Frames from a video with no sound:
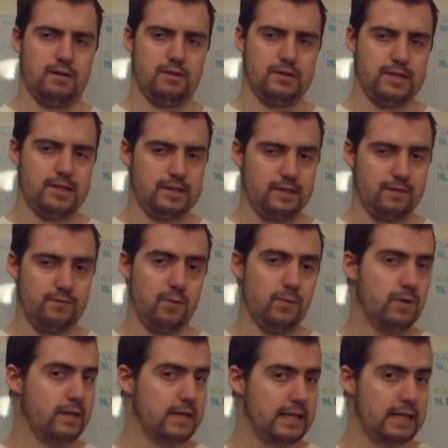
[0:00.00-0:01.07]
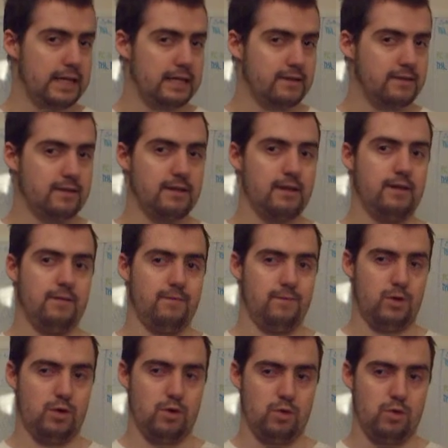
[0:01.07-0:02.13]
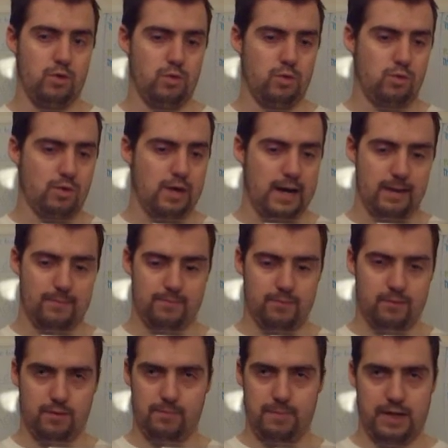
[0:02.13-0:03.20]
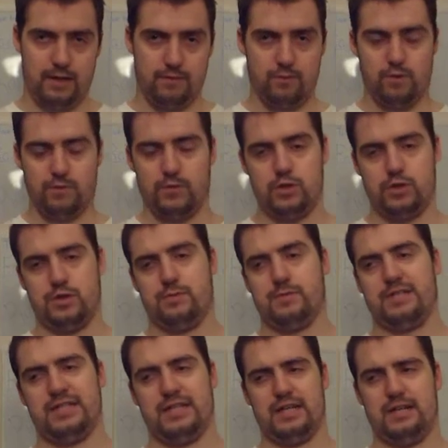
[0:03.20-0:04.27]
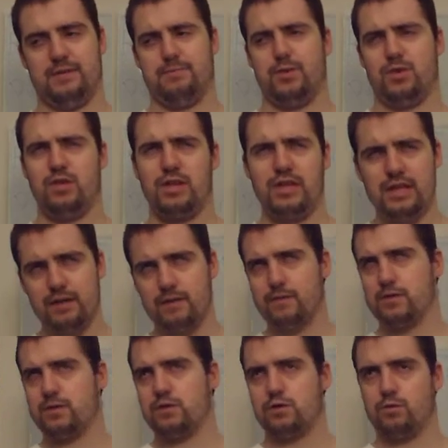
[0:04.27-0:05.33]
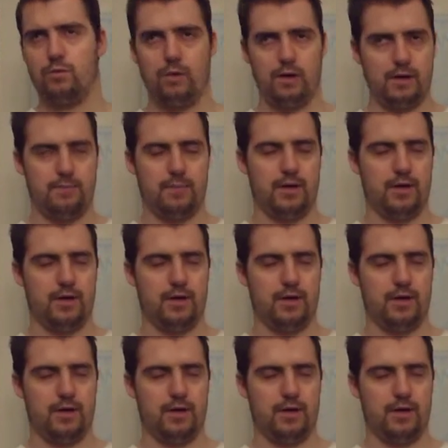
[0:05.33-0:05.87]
64 gigs if you opt for the paid for version, which I believe is $20.